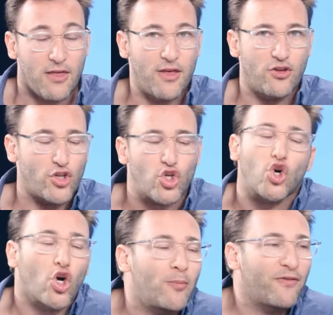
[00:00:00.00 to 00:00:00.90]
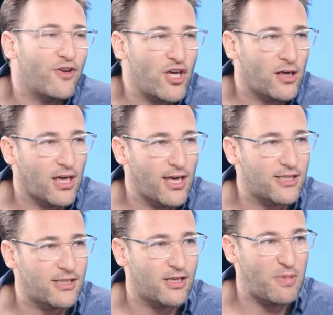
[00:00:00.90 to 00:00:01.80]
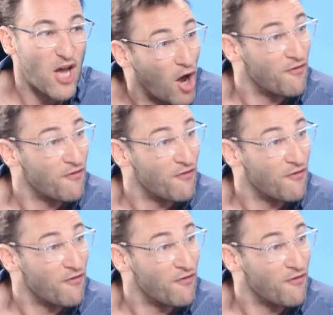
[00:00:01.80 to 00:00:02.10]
The trauma for young kids to be